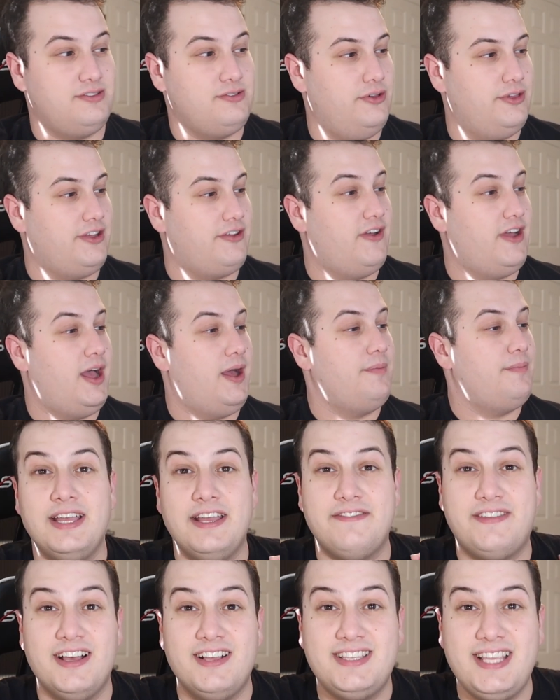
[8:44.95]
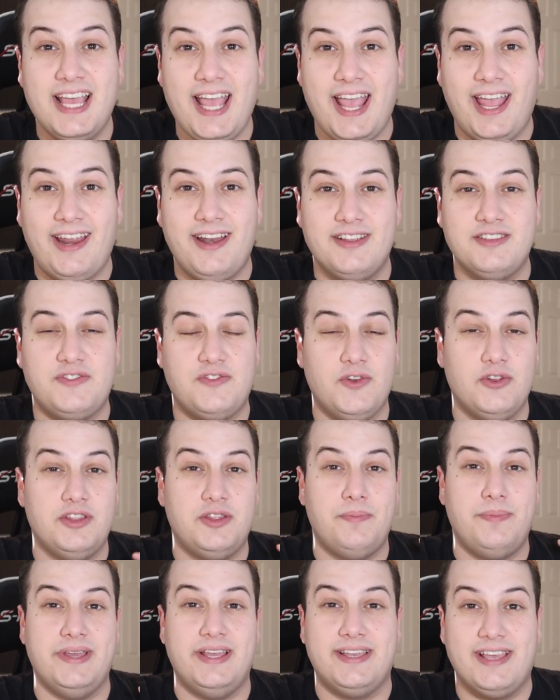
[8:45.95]
Holy crap. If Delta 8 is for
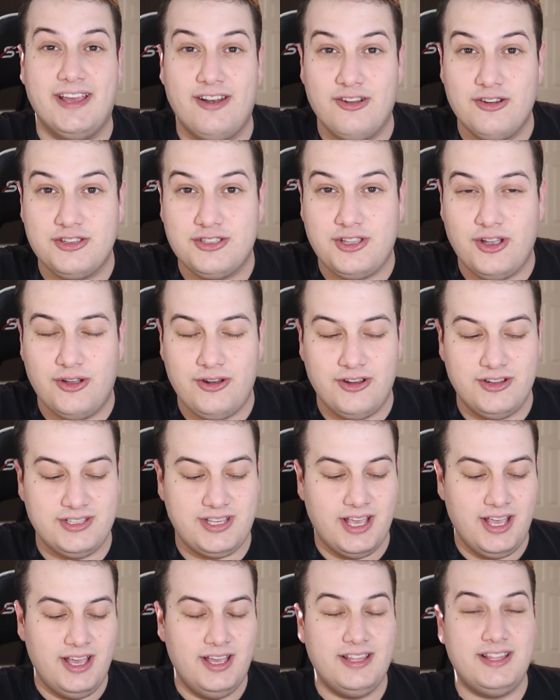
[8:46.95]
the beginner stoners,